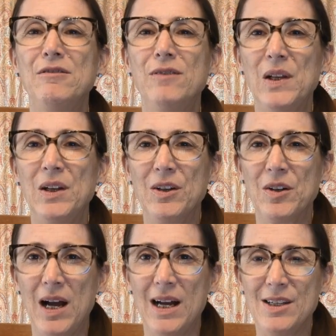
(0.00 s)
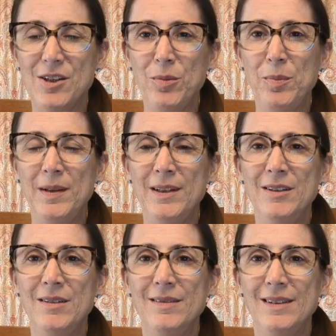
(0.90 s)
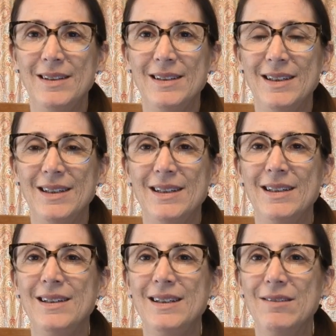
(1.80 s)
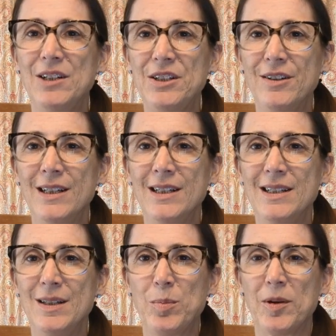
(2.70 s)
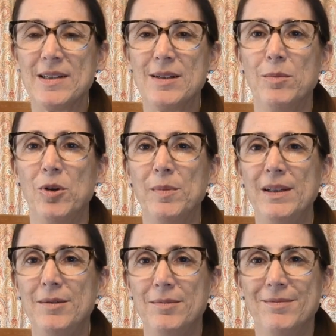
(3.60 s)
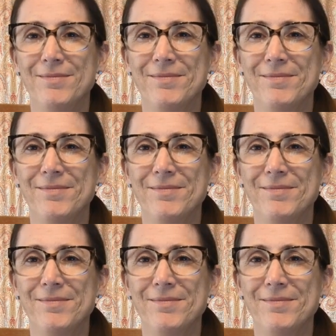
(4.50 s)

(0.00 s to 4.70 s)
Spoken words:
Flutter your eyes open, returning to the present moment.